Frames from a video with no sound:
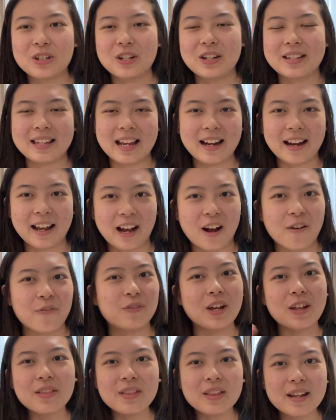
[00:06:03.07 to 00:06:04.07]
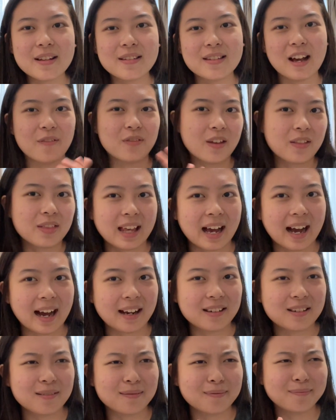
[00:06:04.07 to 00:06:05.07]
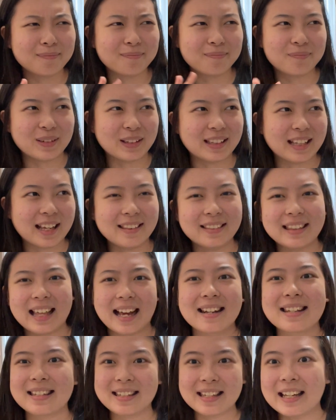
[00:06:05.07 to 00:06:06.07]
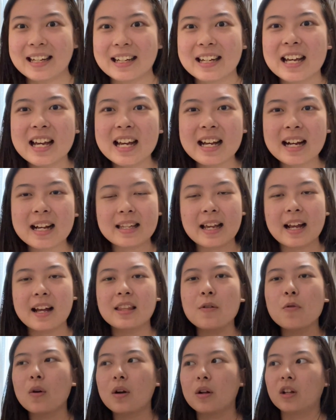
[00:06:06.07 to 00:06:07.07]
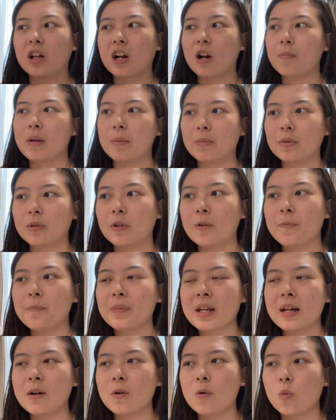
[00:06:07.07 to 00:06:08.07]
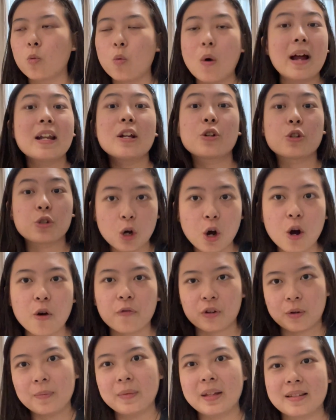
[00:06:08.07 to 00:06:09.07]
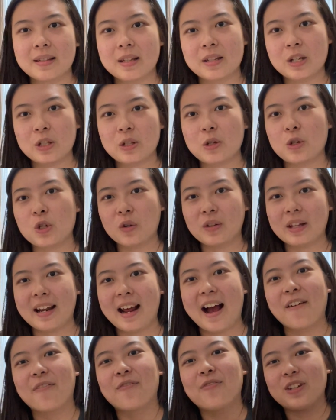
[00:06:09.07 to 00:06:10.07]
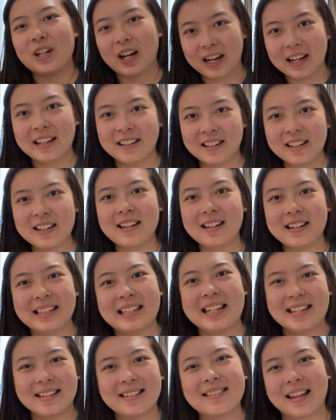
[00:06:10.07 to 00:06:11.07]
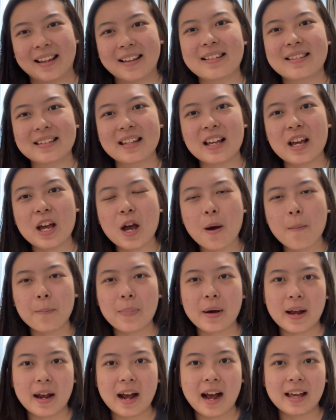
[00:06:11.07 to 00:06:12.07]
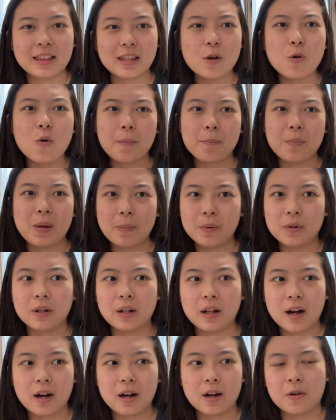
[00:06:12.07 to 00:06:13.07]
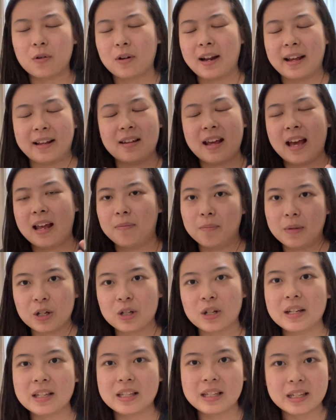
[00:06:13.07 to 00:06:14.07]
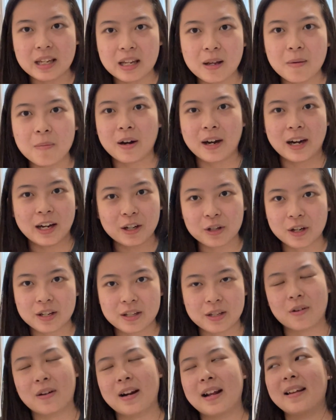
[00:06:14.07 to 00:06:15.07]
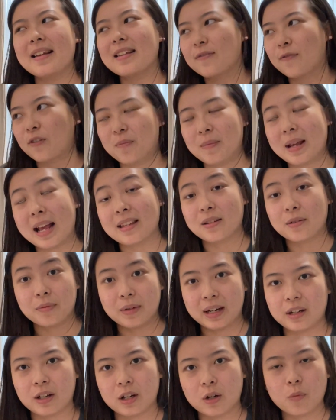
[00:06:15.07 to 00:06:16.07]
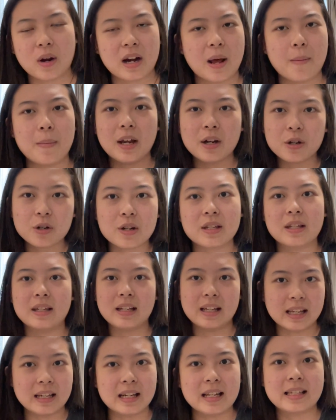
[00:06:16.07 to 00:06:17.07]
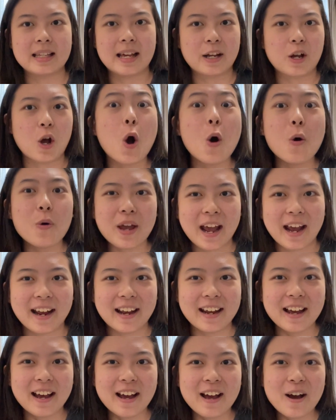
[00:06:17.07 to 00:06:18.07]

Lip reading: just say like, I've done this, I've done that, but then that's it. Because like, I think what a lot of people want to show from this is just to show that I've done these things. But I think what people or like the admissions team are interested, or at least for me as a reader, what I'm interested in is like, okay,